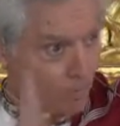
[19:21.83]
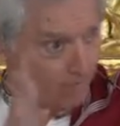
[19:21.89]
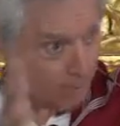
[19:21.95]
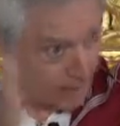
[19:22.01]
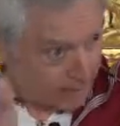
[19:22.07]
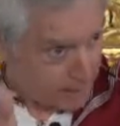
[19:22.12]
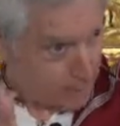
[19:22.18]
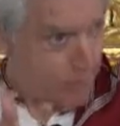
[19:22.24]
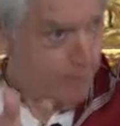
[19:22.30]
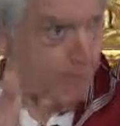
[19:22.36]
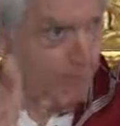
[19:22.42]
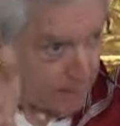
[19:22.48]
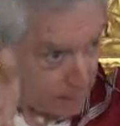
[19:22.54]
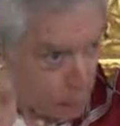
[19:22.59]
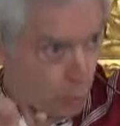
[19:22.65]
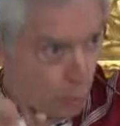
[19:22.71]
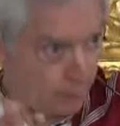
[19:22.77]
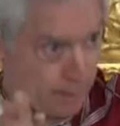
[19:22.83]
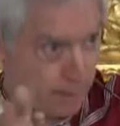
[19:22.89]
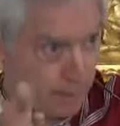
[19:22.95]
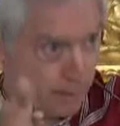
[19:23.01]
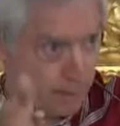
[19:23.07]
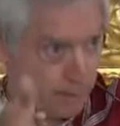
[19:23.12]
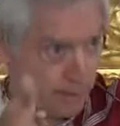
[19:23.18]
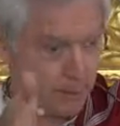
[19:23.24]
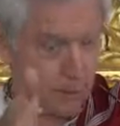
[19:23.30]
which leads to becoming stupid,
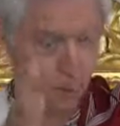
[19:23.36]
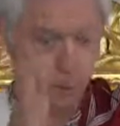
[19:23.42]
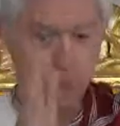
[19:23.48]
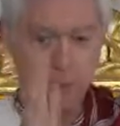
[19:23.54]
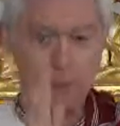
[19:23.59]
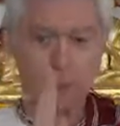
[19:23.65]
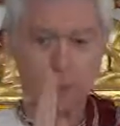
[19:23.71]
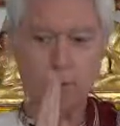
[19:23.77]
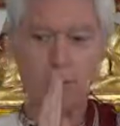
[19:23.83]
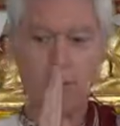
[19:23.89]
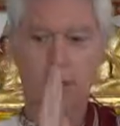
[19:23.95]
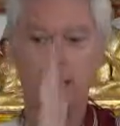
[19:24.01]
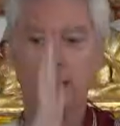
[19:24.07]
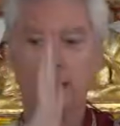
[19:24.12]
as you well know.